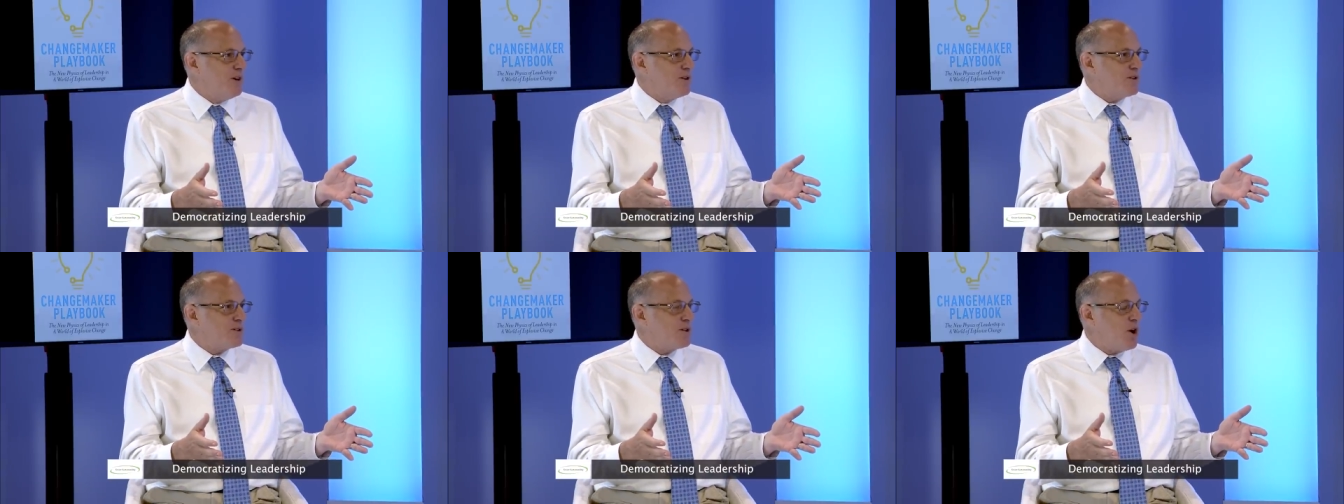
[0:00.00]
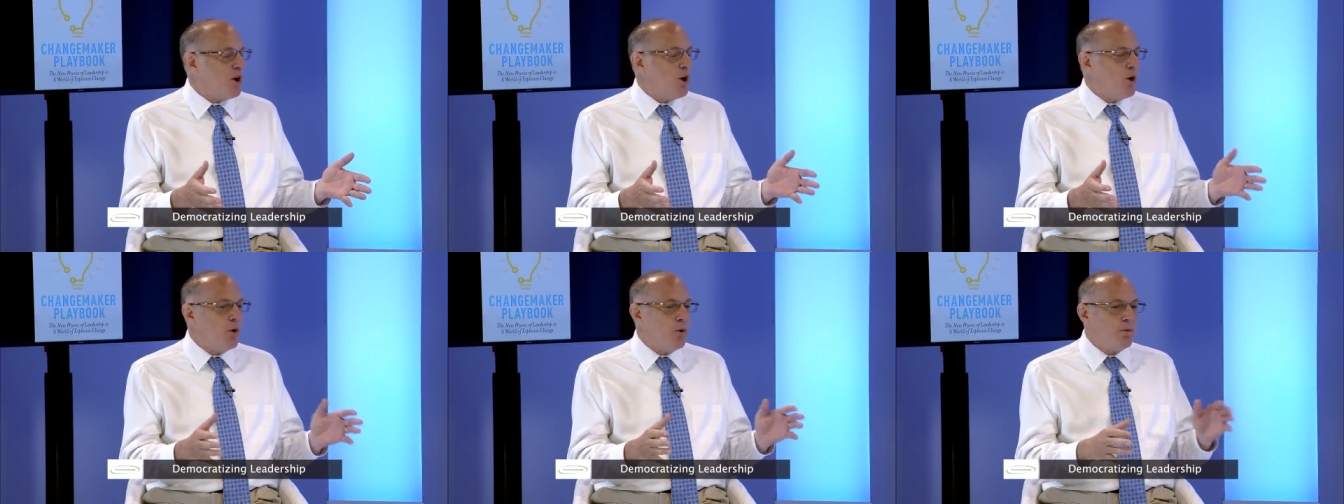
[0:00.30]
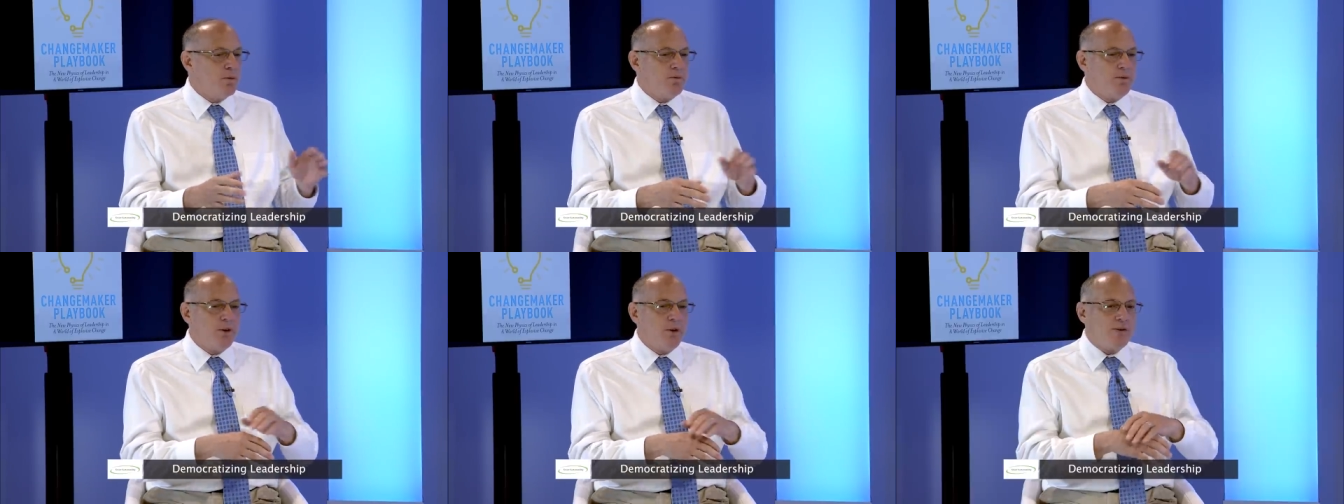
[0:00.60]

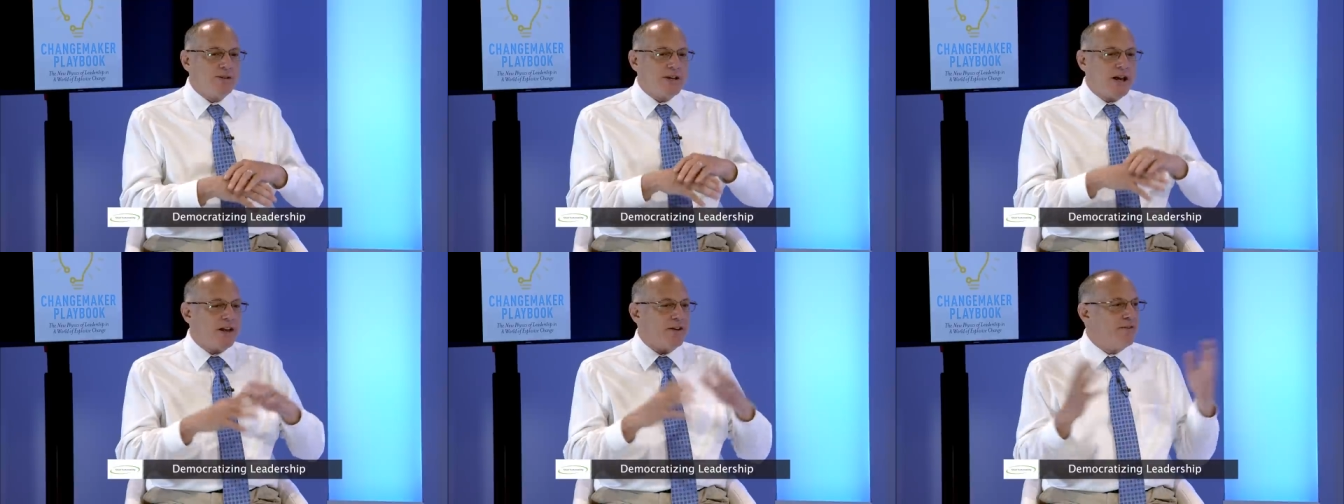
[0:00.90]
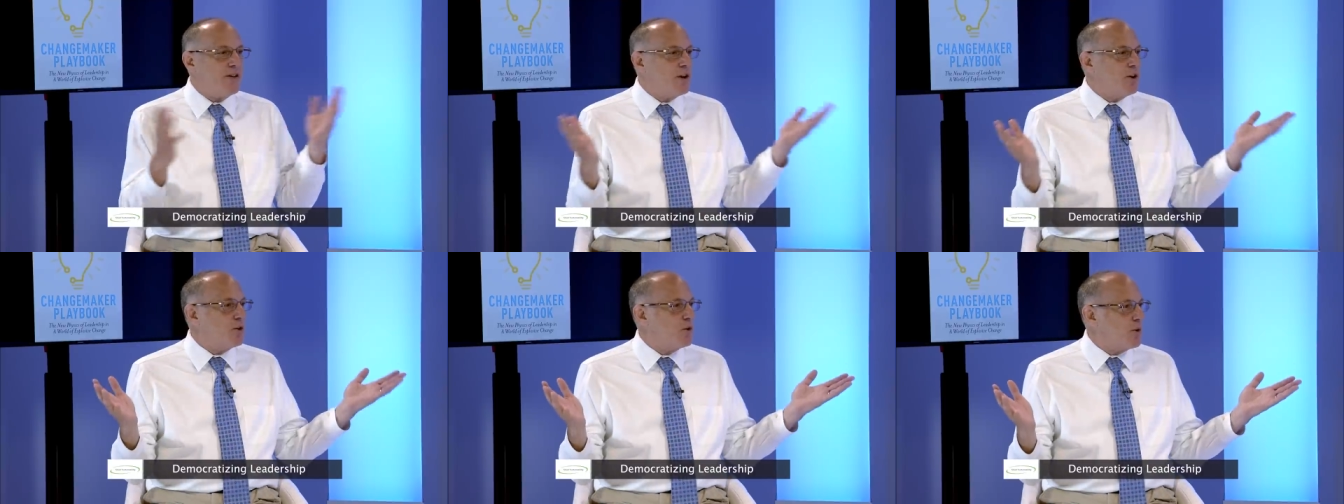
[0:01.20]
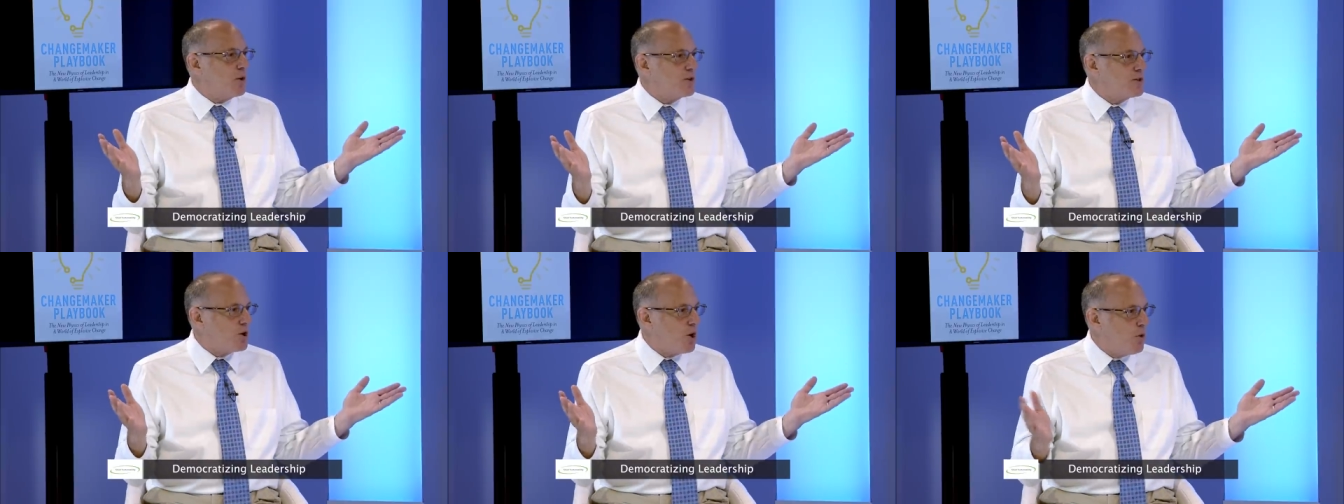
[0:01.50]
So those elevator
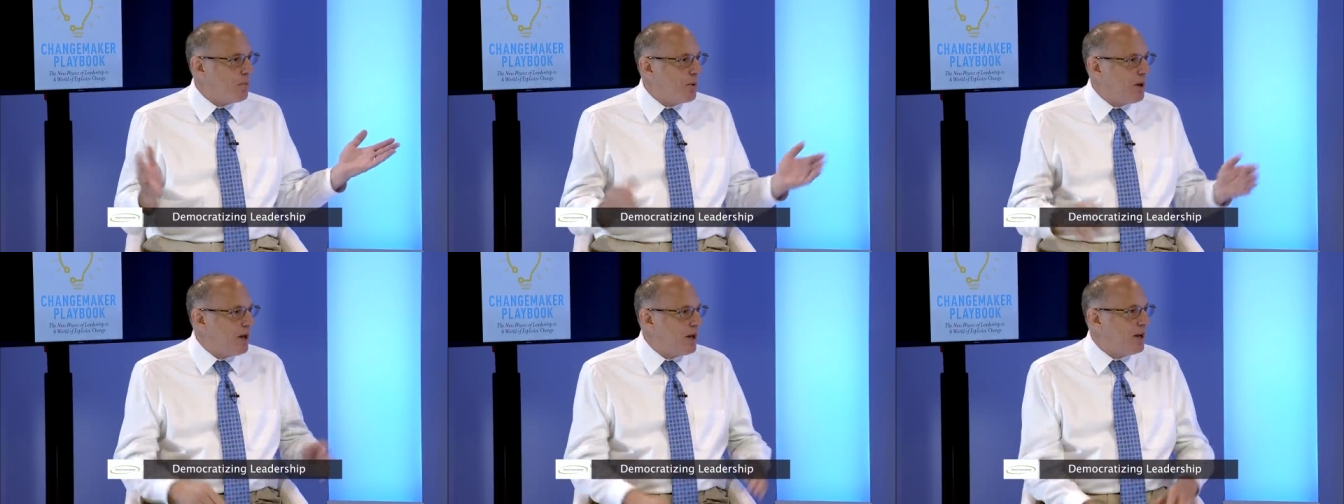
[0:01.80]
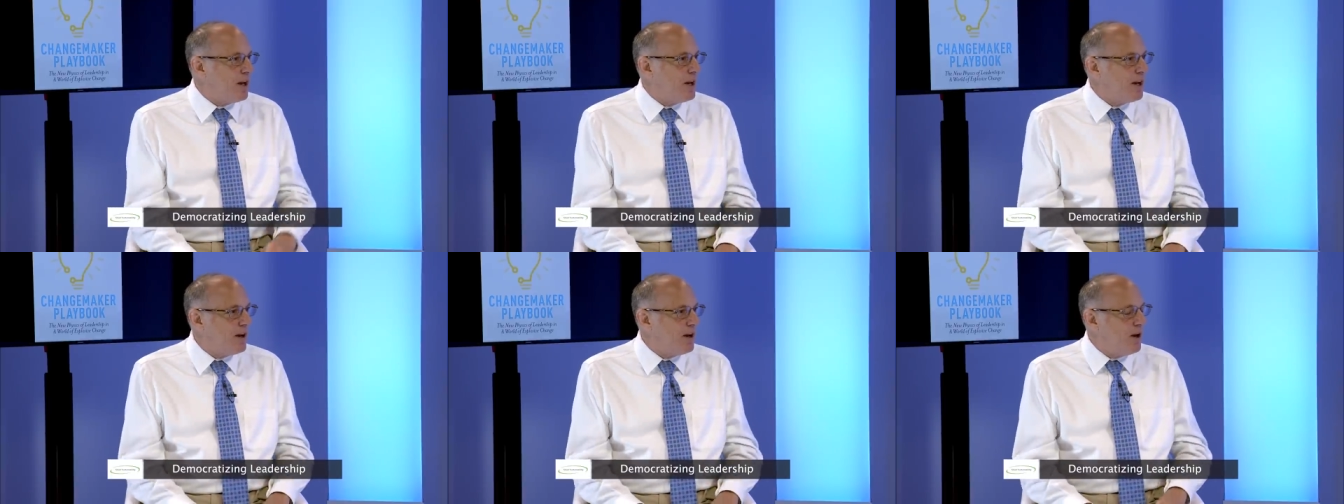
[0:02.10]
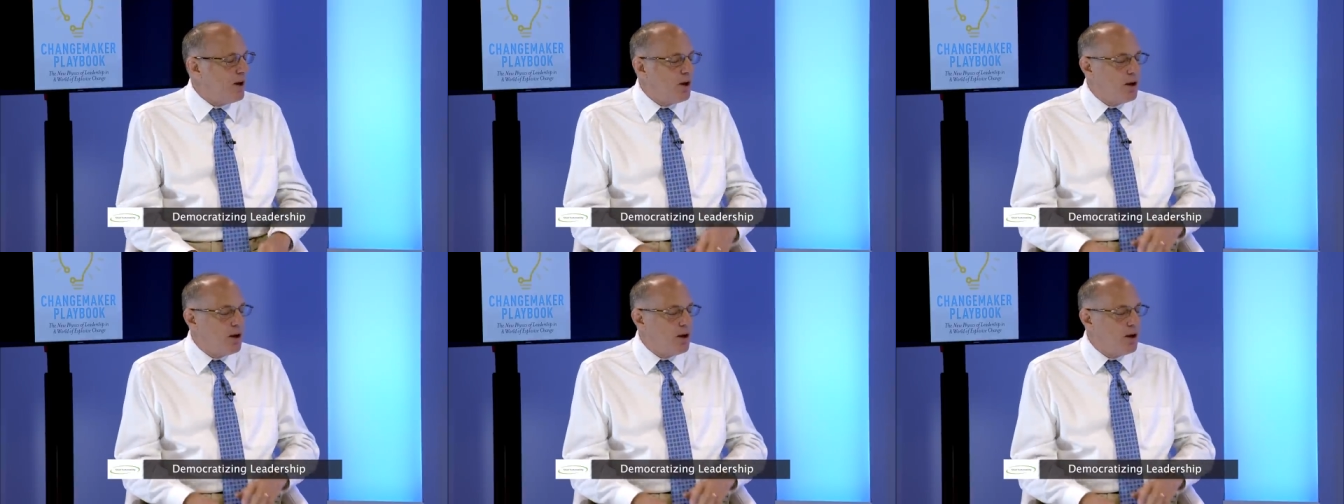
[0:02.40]
doors open.